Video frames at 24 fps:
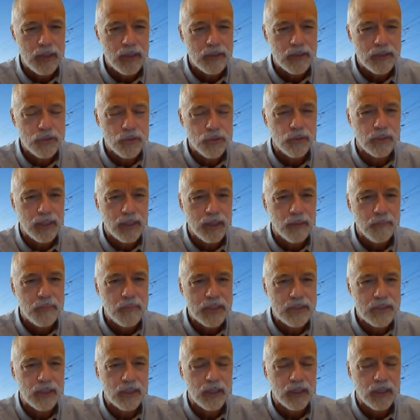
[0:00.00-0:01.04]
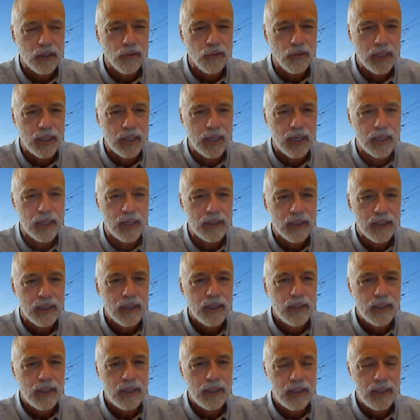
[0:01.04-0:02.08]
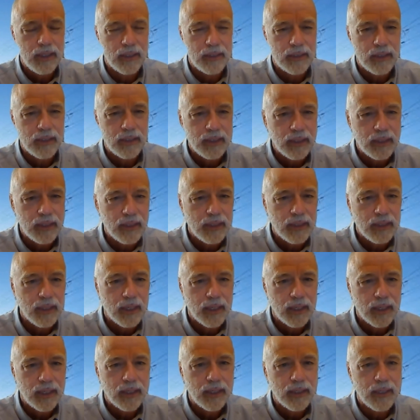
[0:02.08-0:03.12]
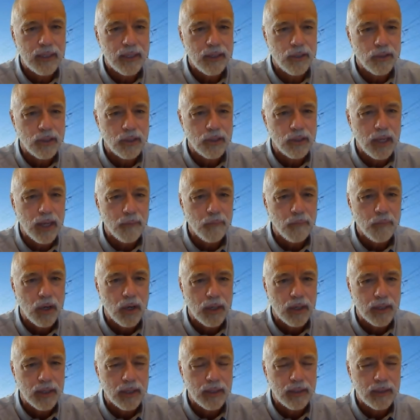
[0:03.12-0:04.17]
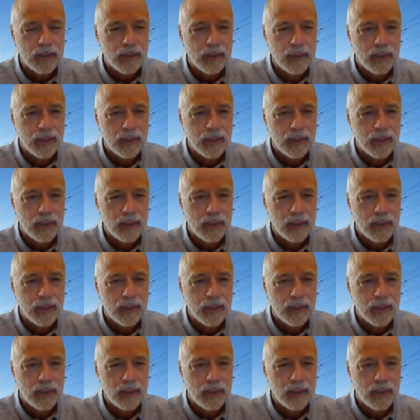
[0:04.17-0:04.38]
certainly a missing ingredient in the ERCOT market,